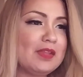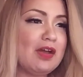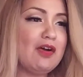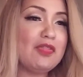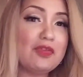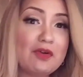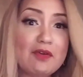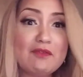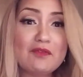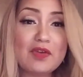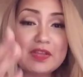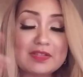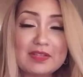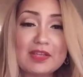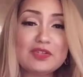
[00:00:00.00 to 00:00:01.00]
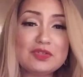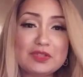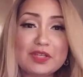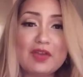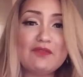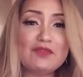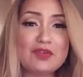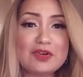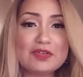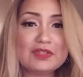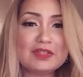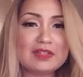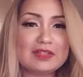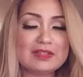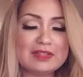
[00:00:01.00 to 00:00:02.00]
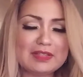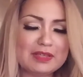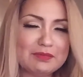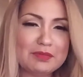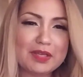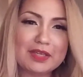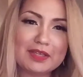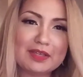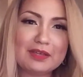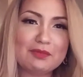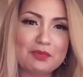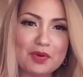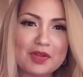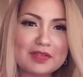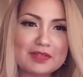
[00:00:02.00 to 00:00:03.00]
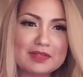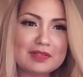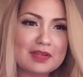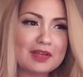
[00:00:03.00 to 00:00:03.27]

Although essentially at first it seemed like he was